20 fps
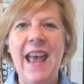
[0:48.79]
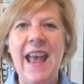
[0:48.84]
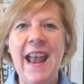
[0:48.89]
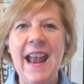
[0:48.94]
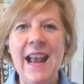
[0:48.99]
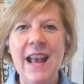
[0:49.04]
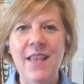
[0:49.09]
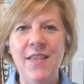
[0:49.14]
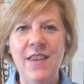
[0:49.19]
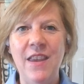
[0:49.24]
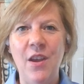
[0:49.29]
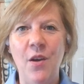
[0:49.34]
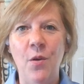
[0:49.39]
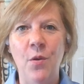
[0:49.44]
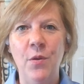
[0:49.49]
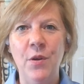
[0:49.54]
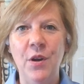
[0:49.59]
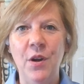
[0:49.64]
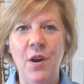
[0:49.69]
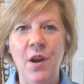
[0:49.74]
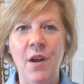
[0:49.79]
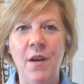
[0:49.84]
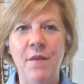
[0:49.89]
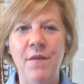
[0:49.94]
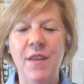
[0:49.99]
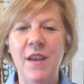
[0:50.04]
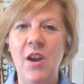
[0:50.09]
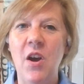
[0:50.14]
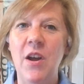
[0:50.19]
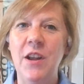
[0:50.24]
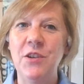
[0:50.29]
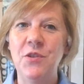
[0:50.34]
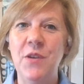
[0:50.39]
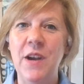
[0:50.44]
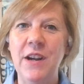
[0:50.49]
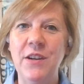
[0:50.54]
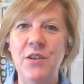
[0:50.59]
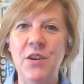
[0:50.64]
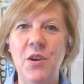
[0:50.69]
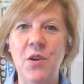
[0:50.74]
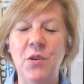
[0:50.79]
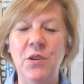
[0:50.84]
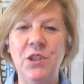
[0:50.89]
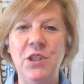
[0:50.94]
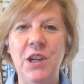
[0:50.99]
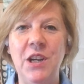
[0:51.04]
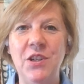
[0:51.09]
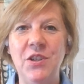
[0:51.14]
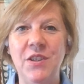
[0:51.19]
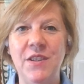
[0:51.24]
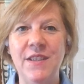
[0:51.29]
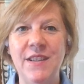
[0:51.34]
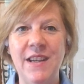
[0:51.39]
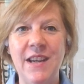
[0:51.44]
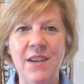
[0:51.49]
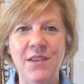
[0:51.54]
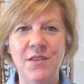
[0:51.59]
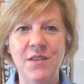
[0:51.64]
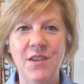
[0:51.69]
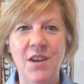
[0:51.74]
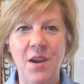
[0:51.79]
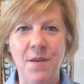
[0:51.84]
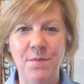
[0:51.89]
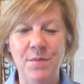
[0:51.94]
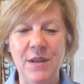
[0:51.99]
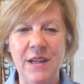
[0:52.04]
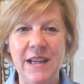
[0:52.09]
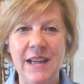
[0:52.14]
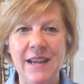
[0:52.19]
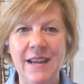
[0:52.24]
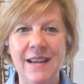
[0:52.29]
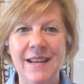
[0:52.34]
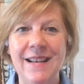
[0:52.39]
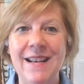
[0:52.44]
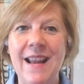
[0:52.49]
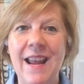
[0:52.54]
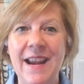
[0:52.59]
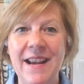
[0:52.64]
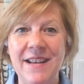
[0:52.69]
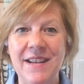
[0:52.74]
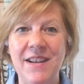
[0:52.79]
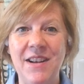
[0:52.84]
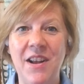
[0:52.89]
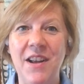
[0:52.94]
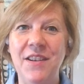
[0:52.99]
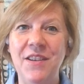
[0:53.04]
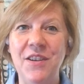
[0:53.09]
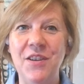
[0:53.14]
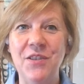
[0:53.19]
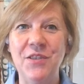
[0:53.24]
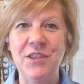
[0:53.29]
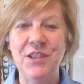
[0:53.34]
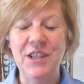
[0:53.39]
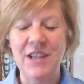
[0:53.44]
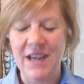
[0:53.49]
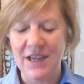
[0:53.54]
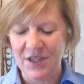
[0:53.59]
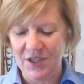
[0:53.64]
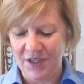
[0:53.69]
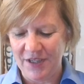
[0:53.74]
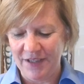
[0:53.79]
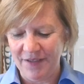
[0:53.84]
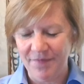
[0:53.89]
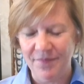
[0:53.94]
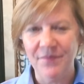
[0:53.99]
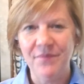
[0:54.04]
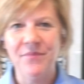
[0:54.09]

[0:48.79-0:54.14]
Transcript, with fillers: and the owner of the contract negotiation skills company, Nyden on Negotiation.